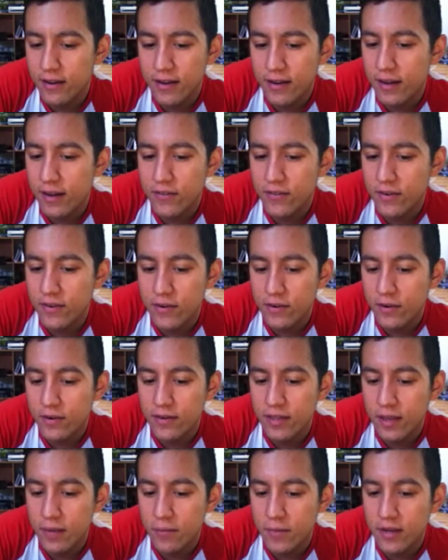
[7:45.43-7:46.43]
haven't
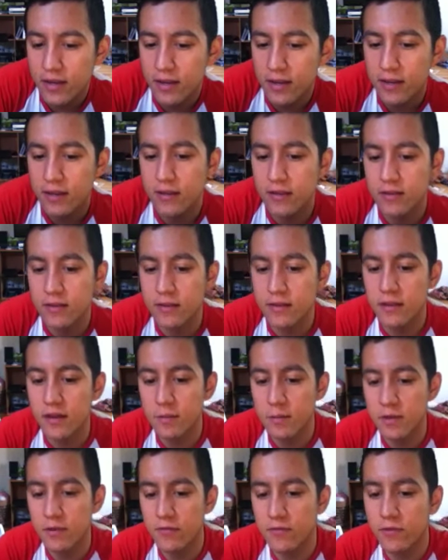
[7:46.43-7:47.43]
heard that many
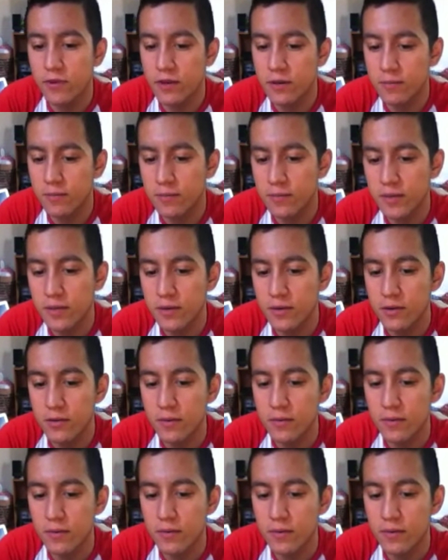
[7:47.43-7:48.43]
coming from,
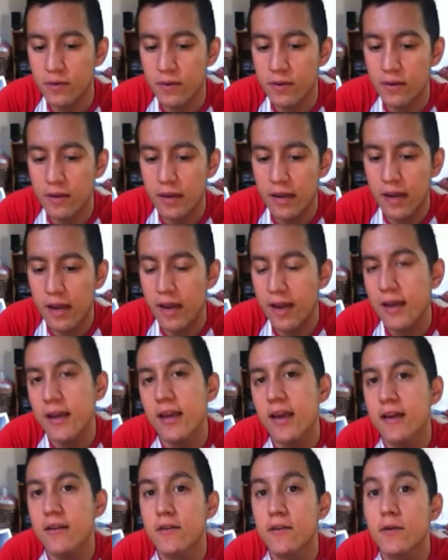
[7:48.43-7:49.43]
I
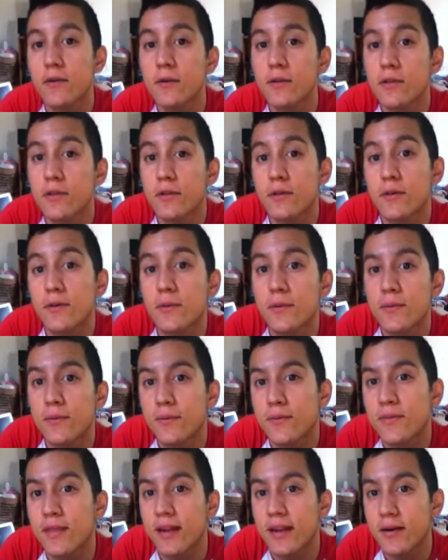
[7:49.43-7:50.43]
had no clue
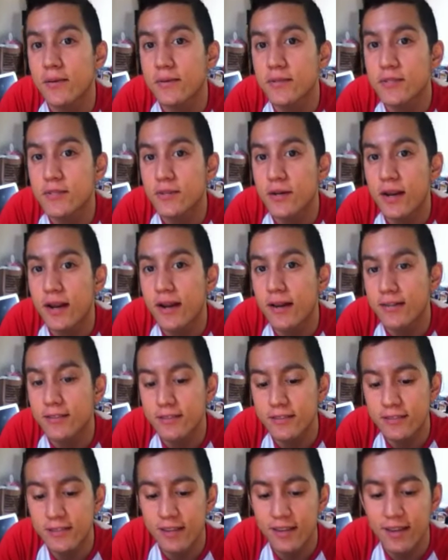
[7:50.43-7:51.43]
that I was
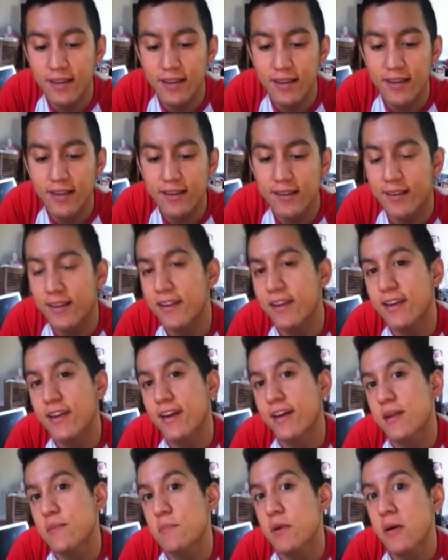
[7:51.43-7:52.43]
trans and it
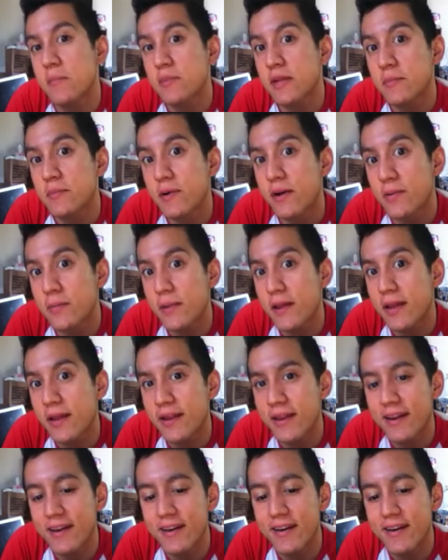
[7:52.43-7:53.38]
kind of popped up on me.